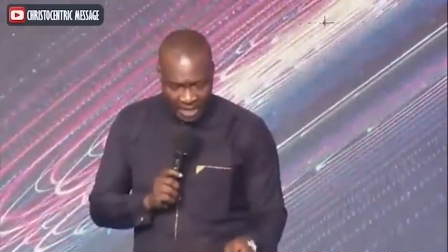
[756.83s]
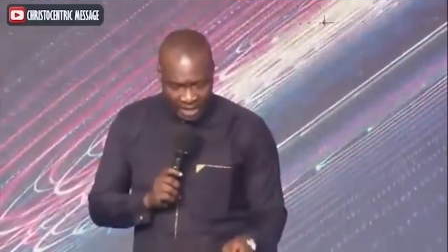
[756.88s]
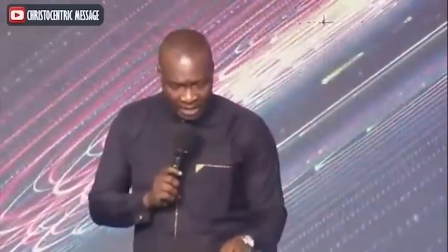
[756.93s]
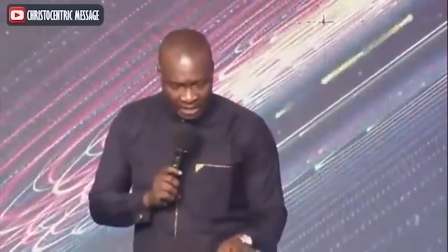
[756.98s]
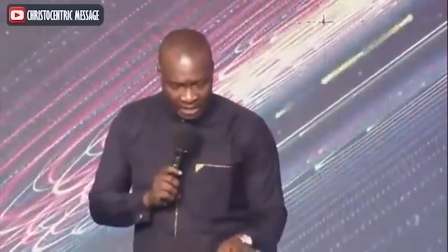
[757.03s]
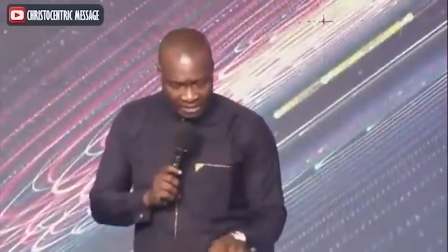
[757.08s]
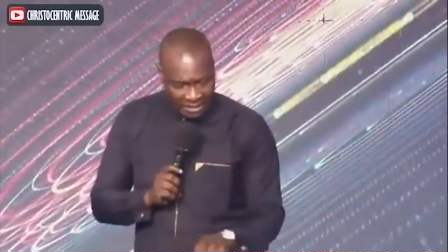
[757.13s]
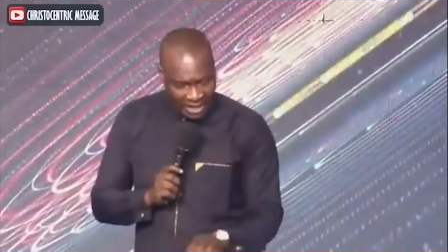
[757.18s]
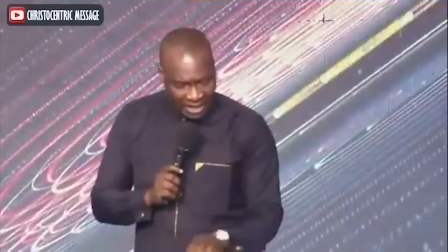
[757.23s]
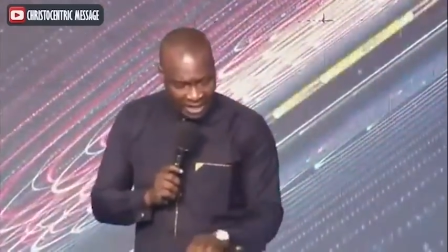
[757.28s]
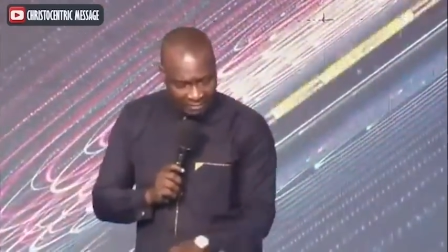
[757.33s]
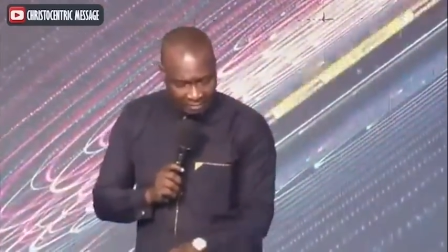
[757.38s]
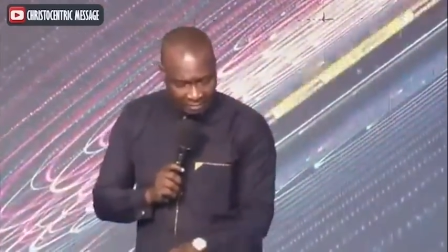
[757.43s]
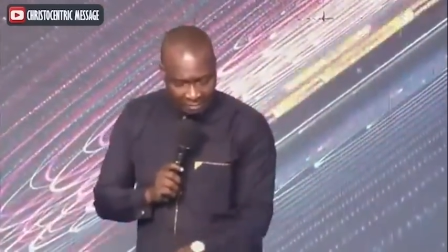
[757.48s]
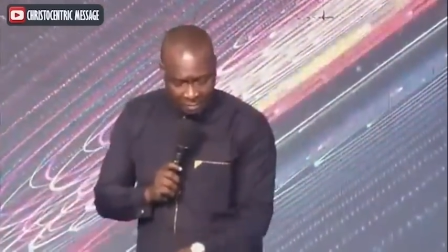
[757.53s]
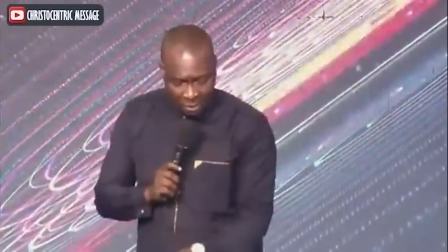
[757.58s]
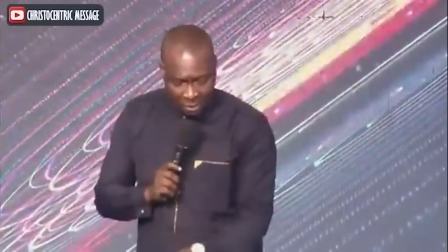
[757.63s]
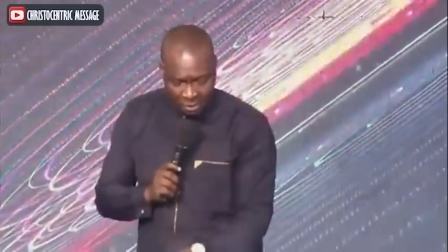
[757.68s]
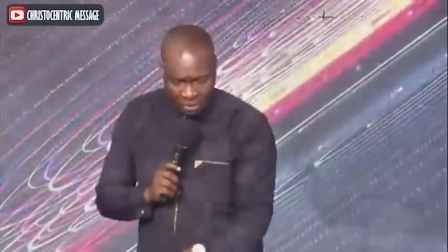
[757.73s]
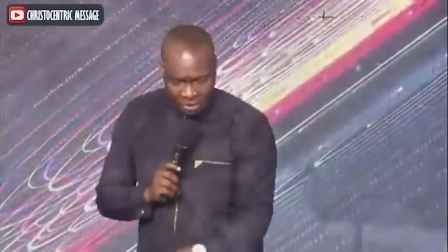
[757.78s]
is
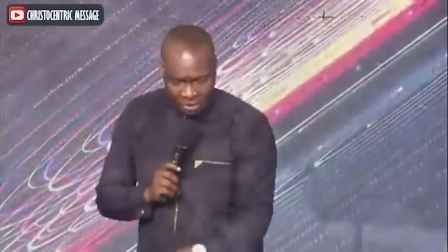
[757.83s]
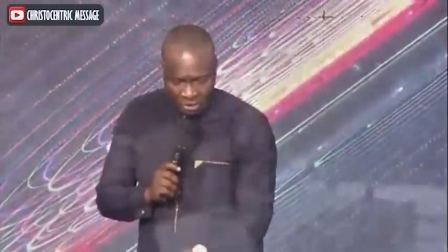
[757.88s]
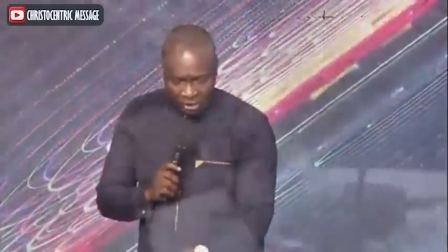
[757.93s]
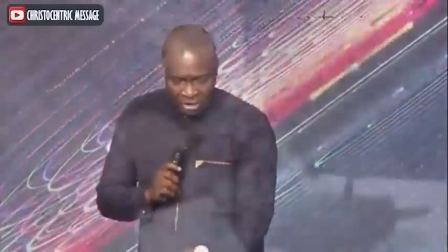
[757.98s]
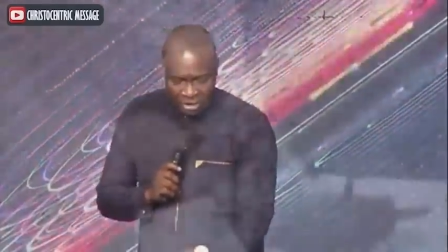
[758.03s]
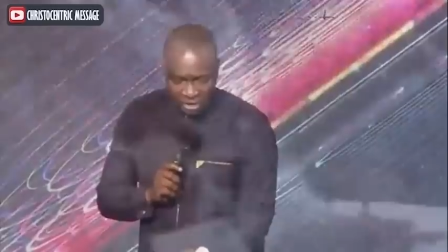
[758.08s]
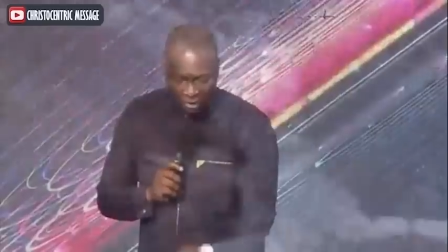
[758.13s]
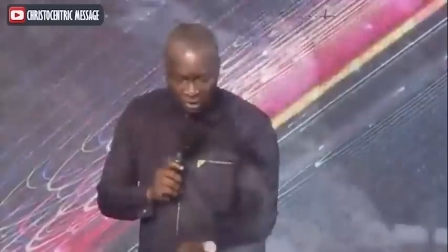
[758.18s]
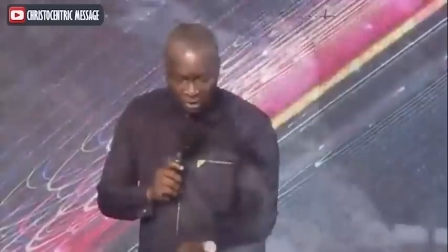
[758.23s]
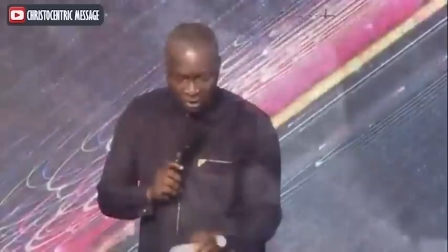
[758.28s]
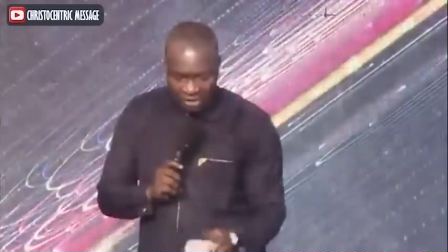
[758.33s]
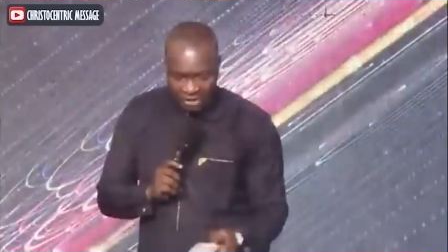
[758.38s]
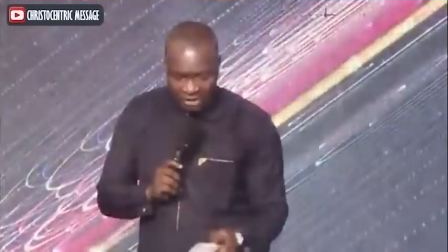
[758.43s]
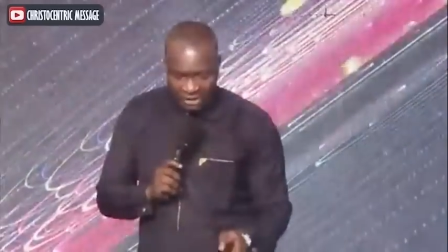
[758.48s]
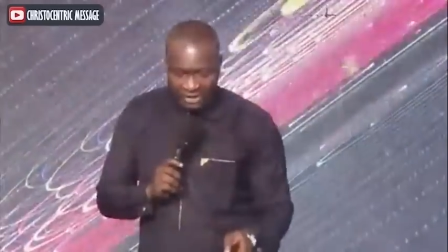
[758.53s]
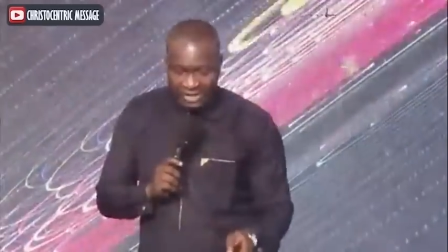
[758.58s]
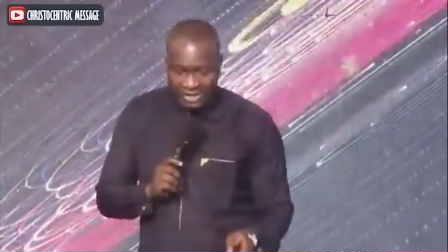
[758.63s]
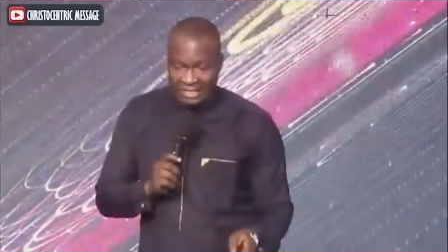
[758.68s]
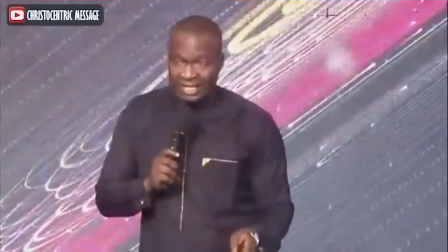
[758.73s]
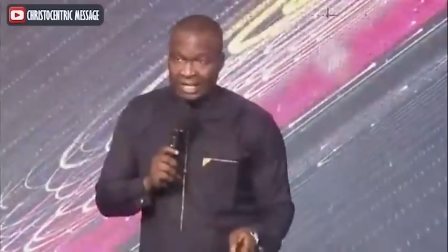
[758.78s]
admonishing the church in
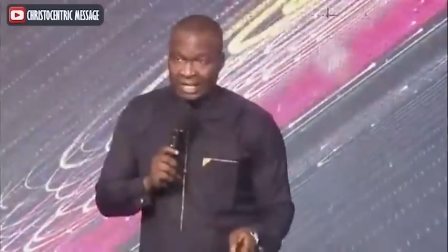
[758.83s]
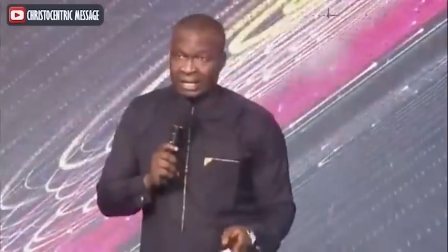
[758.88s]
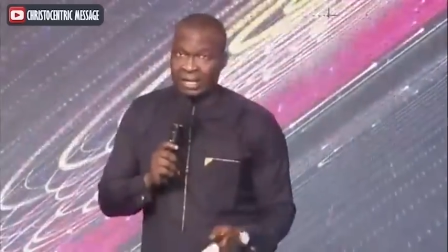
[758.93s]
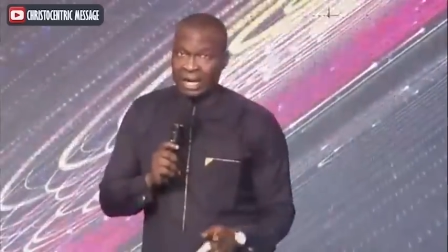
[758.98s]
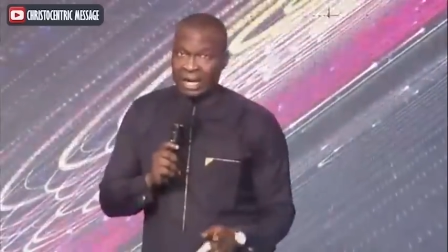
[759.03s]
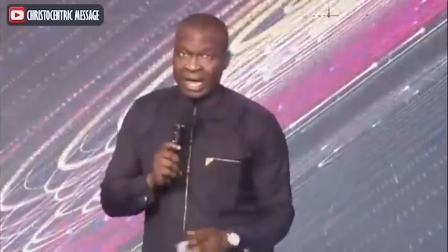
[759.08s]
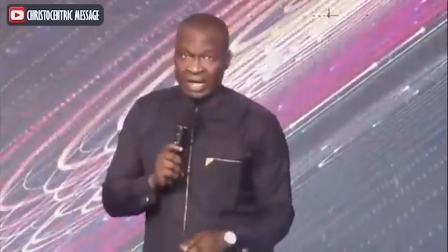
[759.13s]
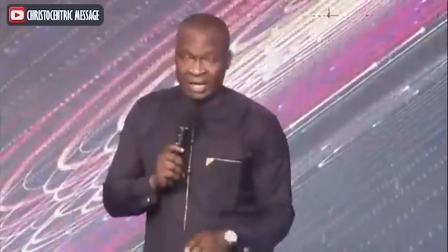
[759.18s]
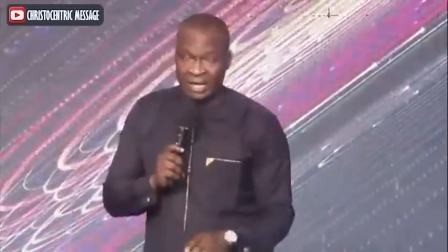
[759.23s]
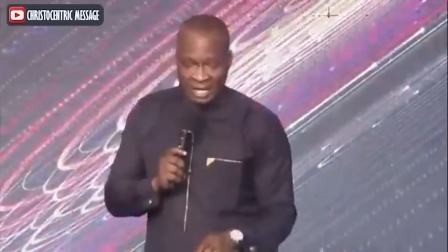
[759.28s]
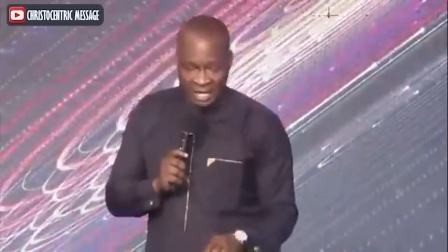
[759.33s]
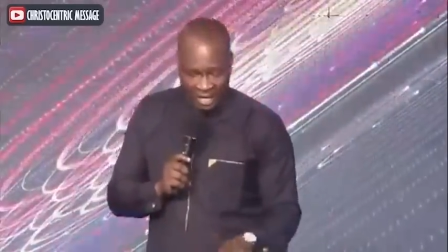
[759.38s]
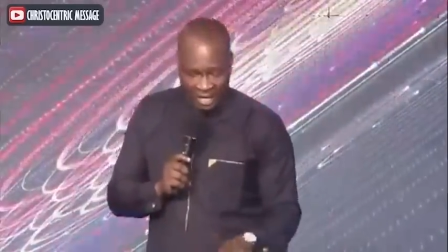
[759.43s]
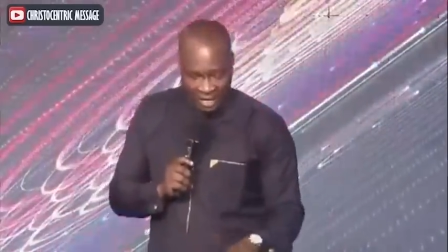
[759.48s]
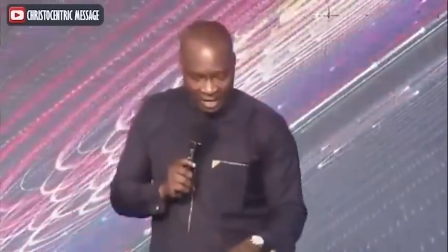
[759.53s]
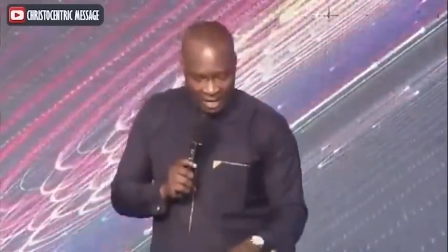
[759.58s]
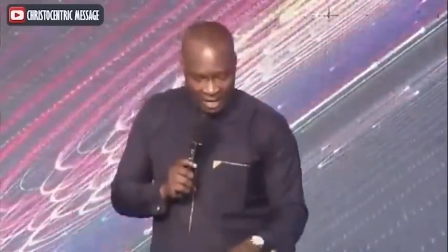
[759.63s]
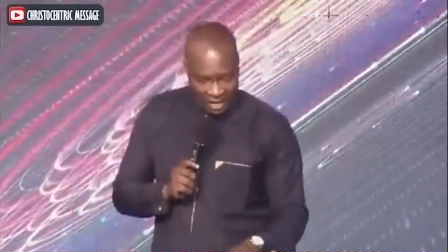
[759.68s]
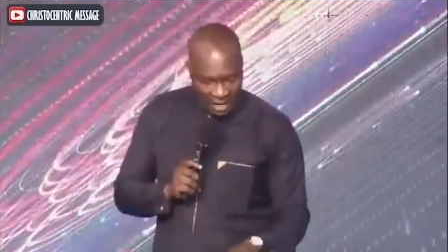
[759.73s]
Thessalonica